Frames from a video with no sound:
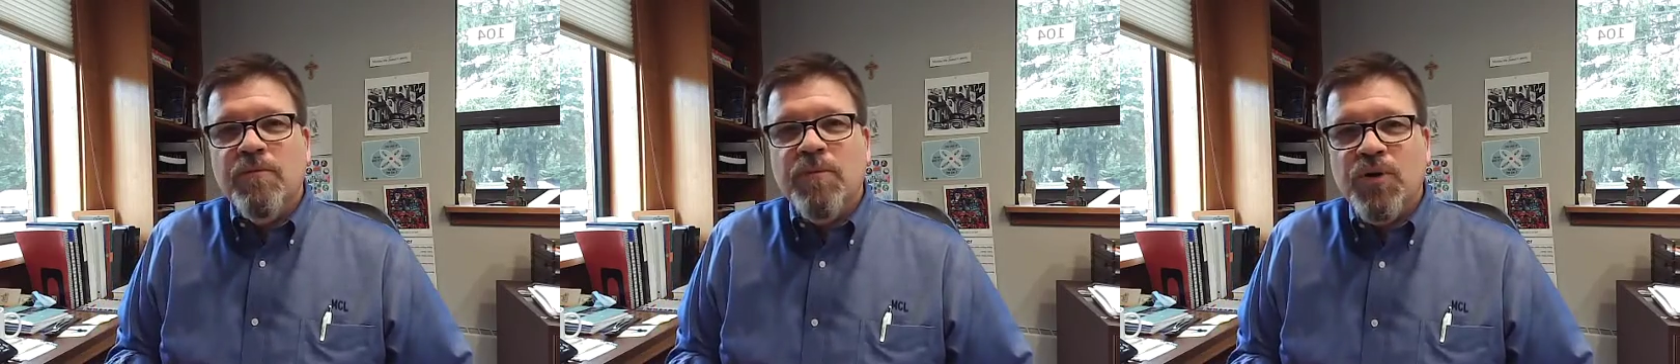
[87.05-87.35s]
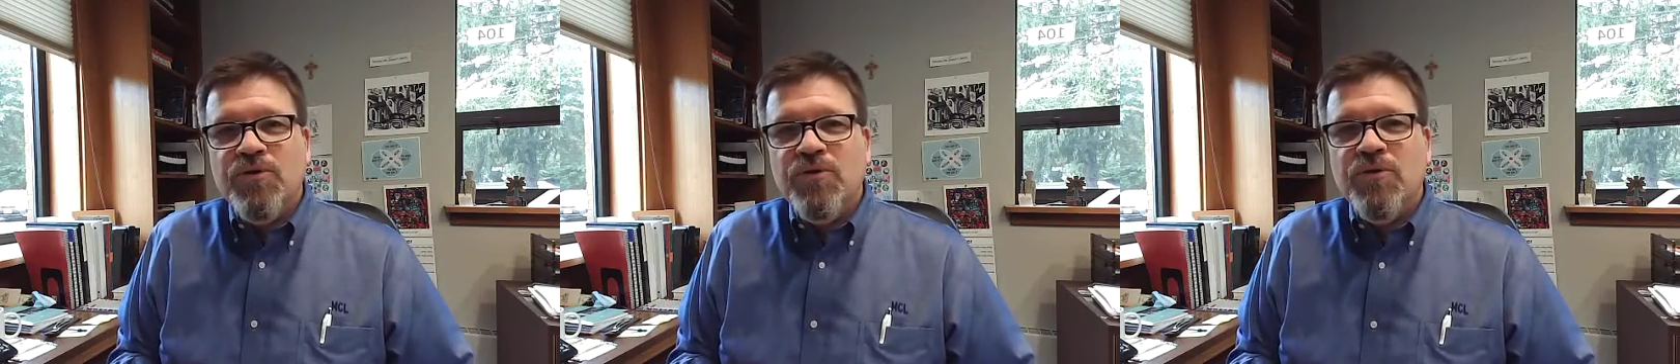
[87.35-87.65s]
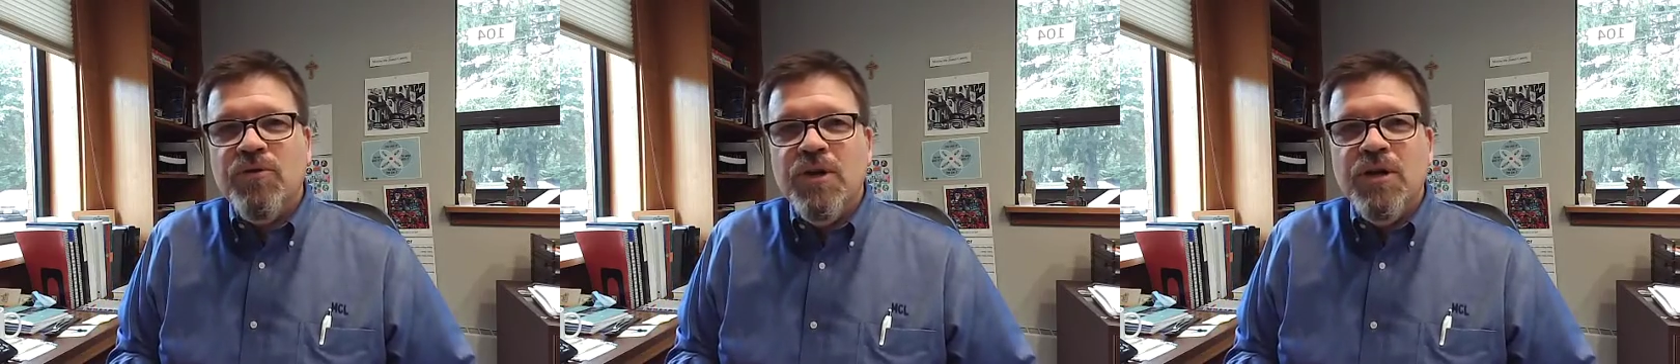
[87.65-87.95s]

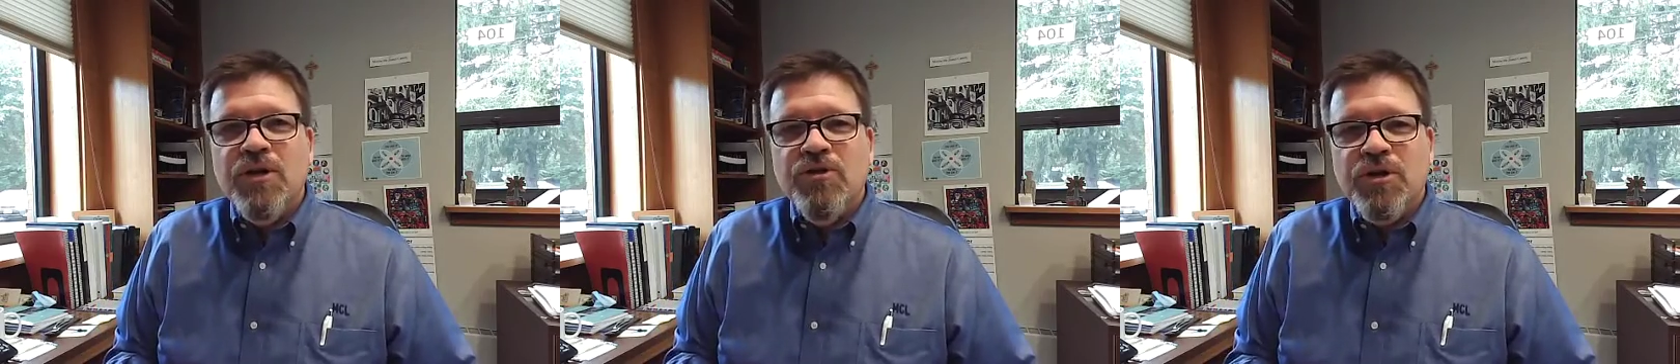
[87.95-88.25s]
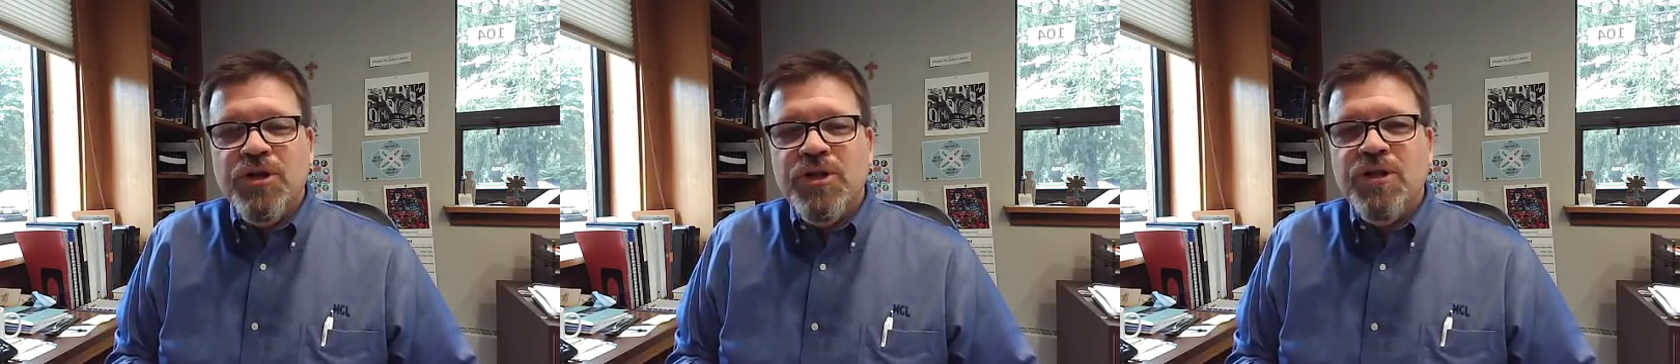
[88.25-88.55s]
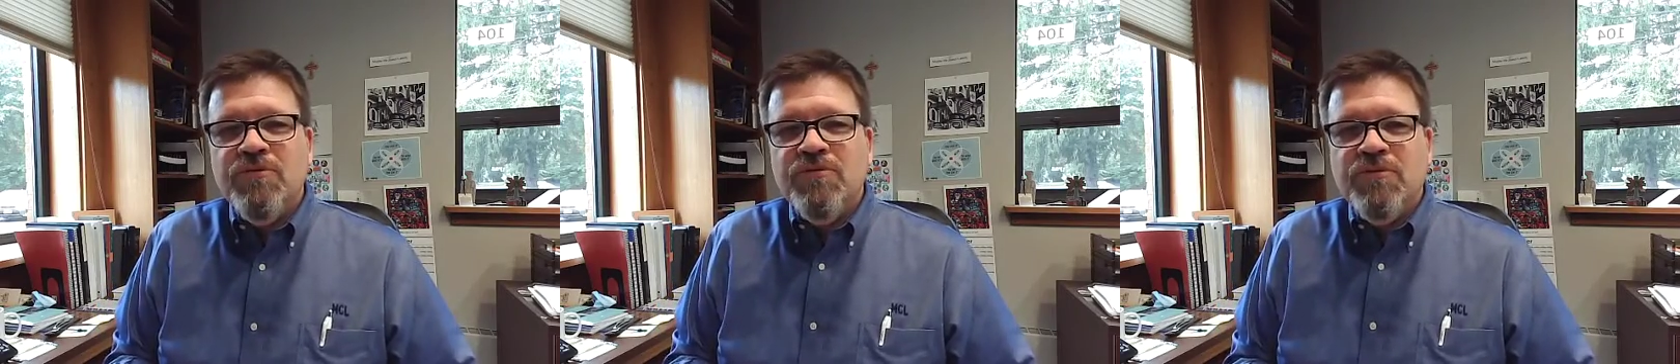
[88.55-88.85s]
personal
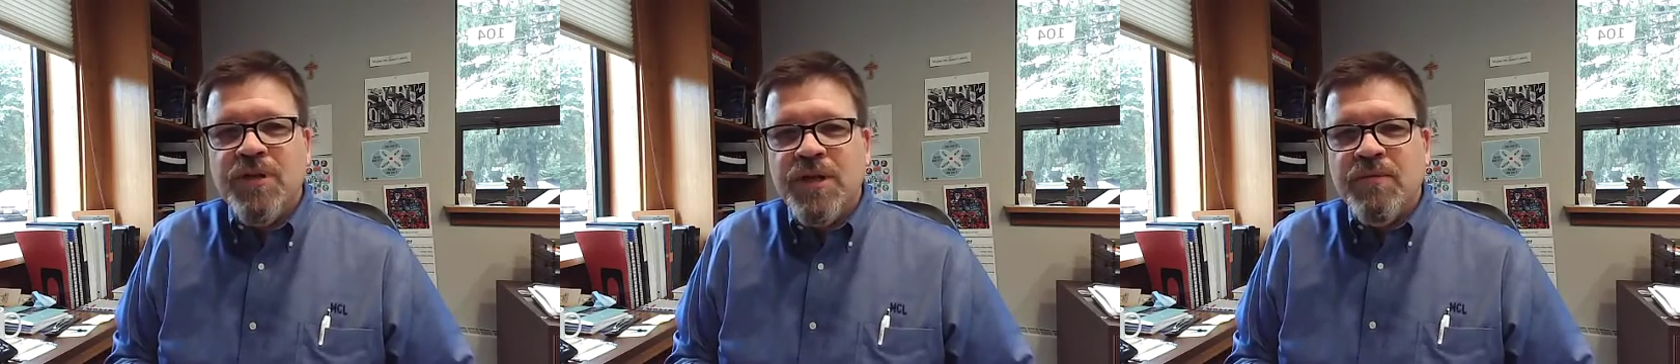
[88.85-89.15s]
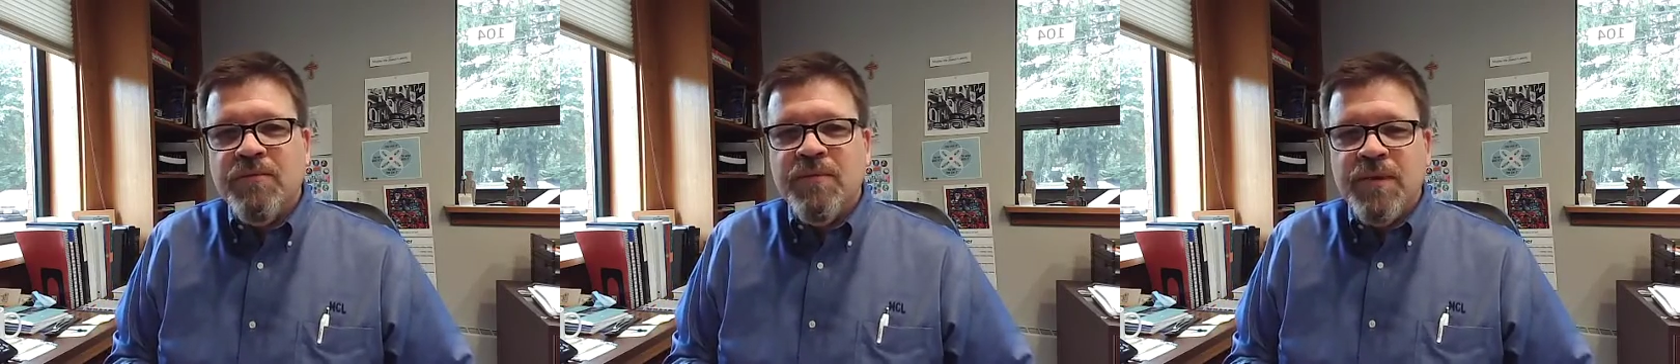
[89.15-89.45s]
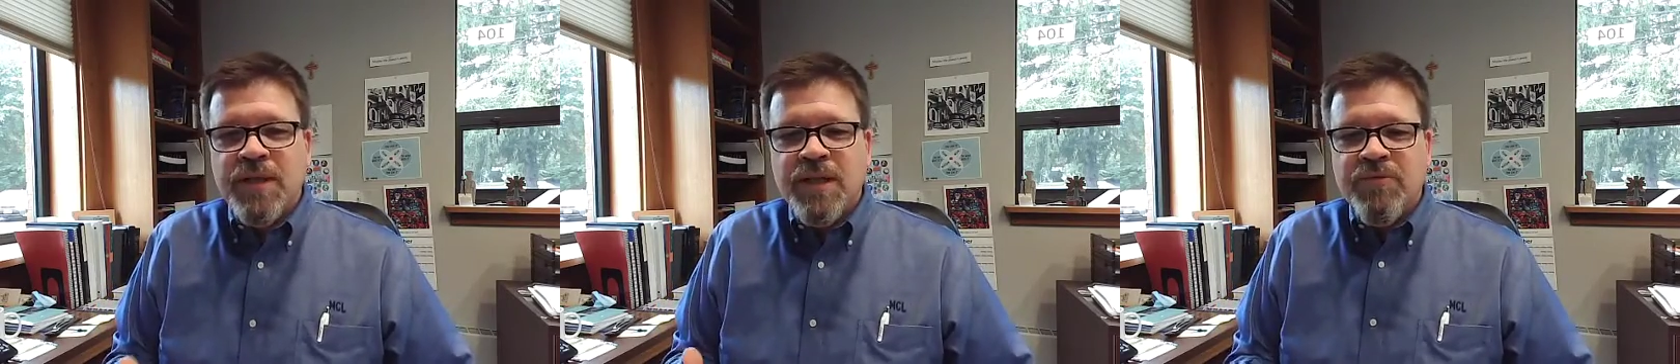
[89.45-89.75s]
Christian freedom
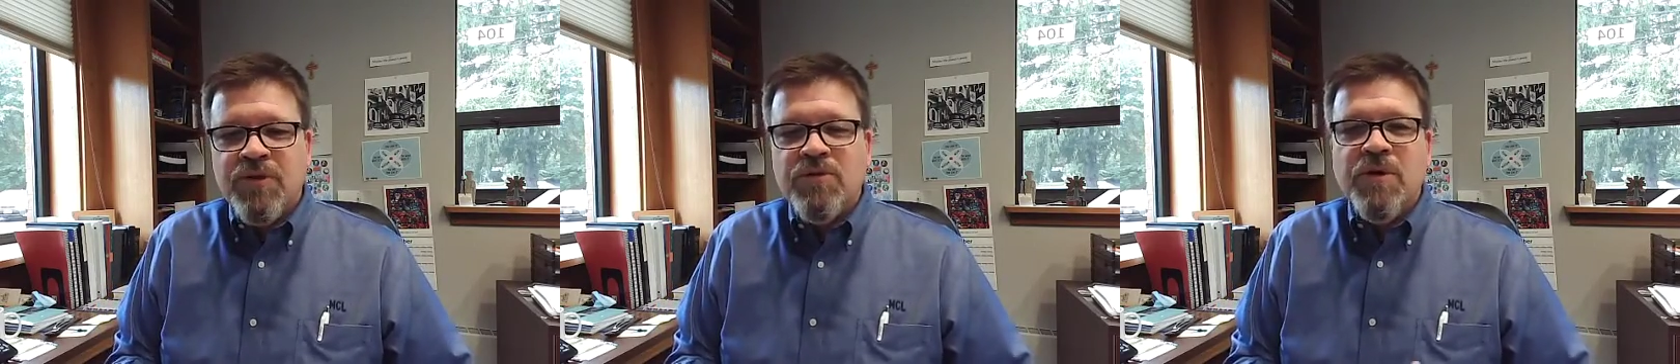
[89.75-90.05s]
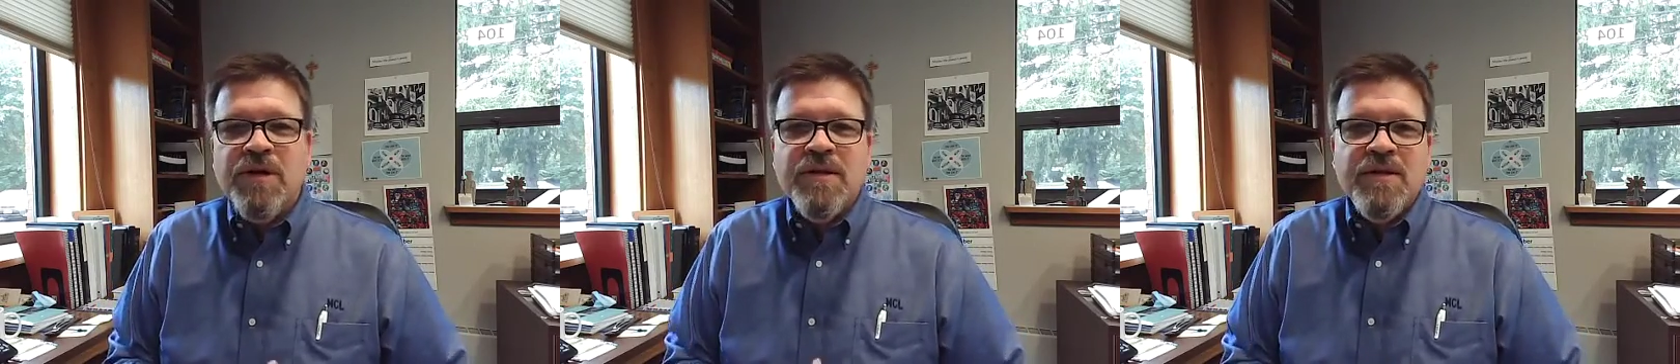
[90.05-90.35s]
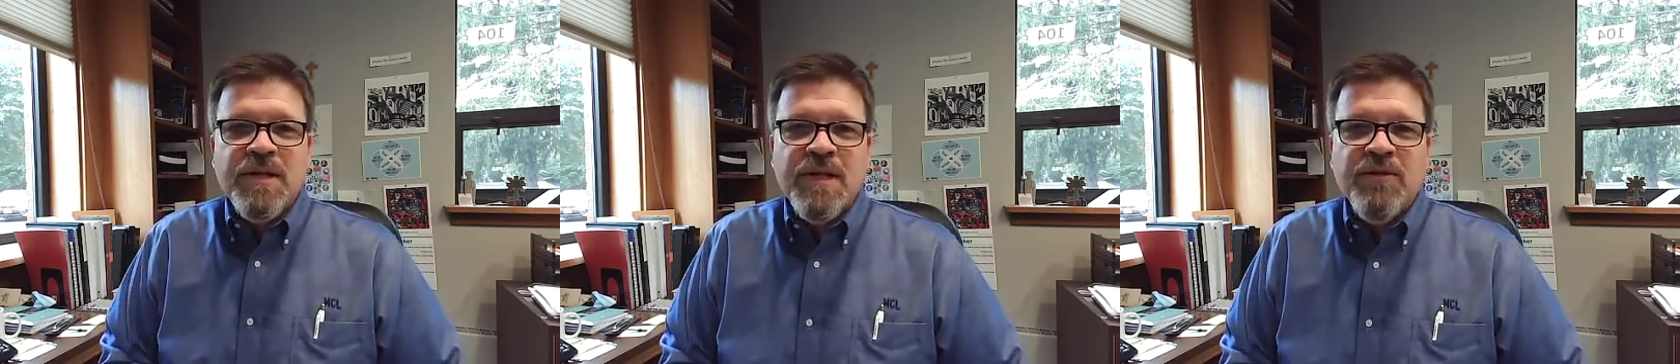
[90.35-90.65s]
given to us as
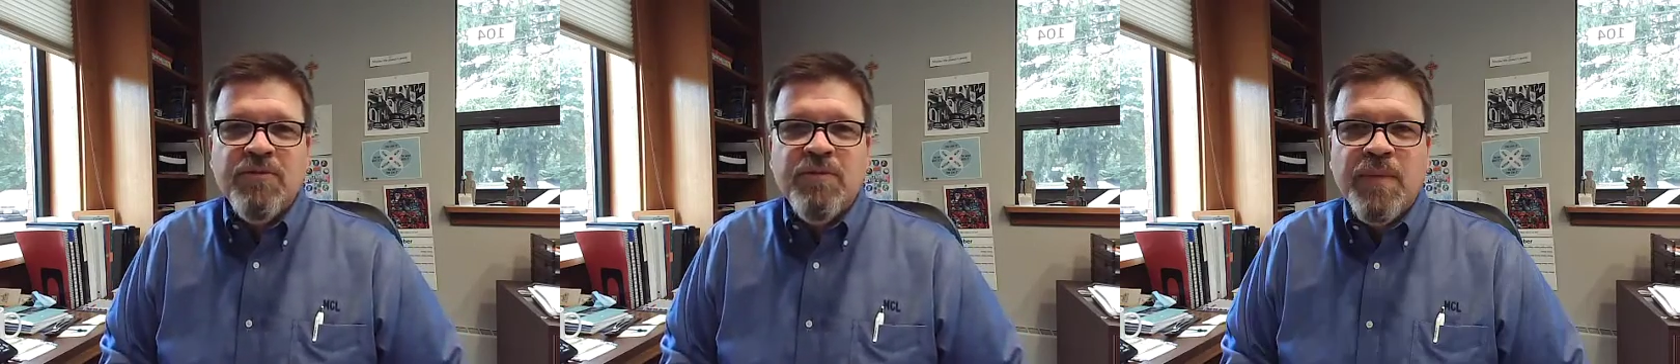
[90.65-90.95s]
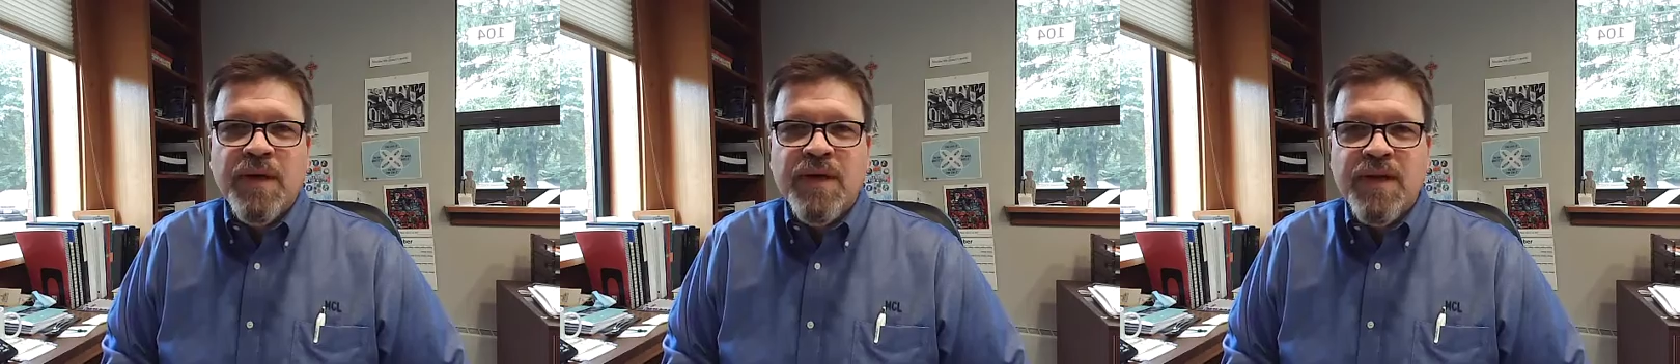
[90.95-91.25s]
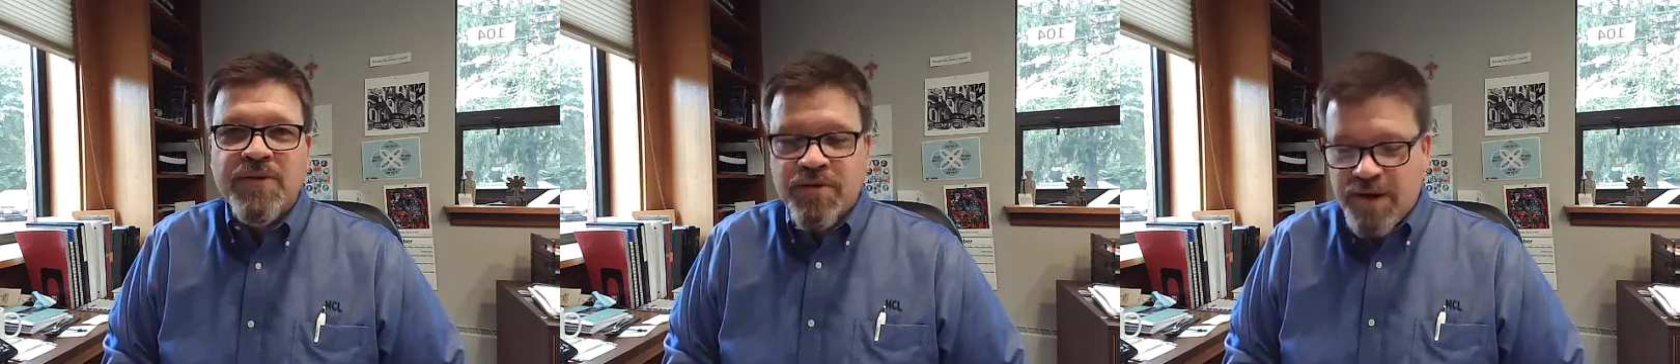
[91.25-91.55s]
a gift by
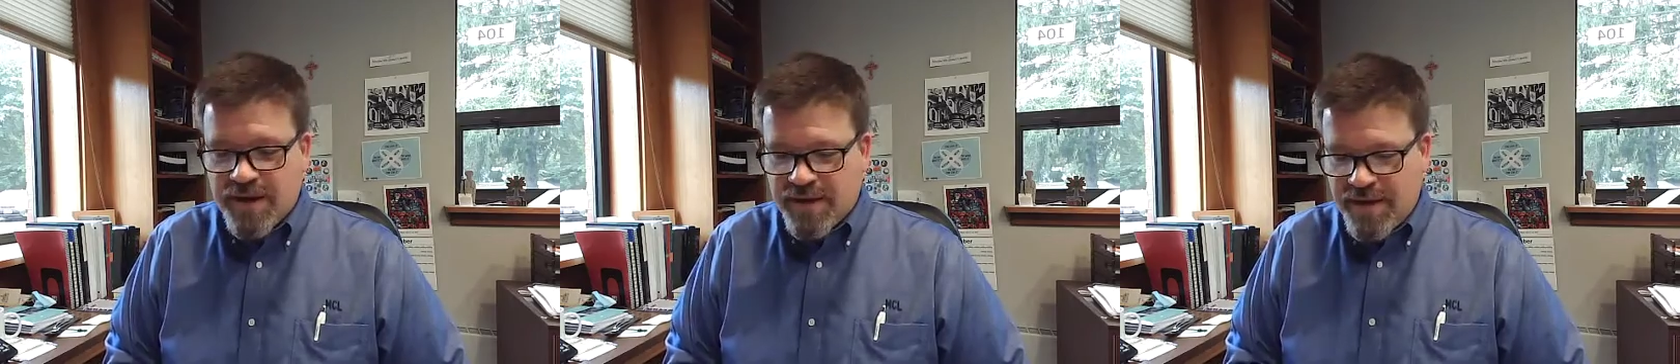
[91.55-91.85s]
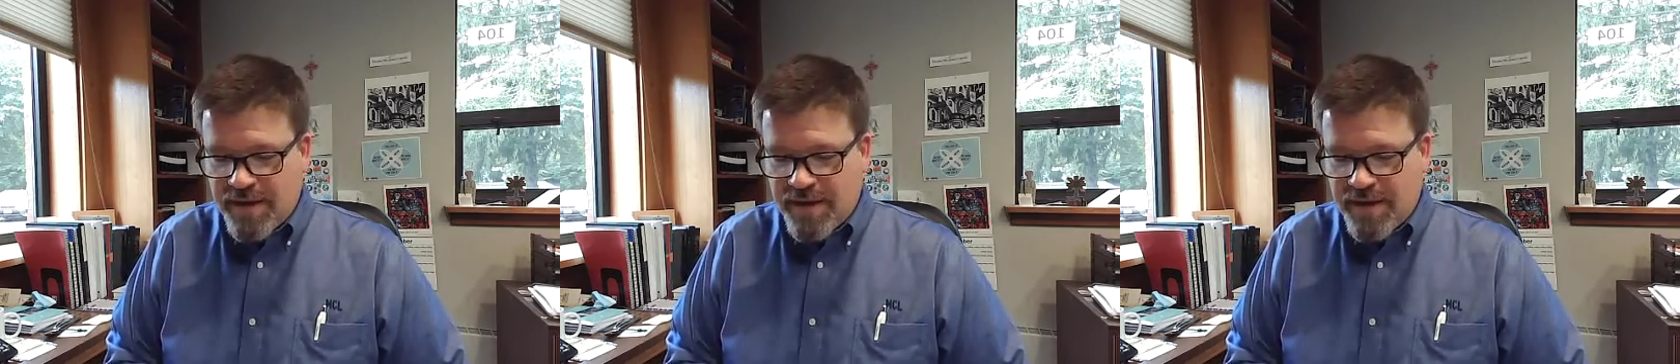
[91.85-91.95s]
God's grace.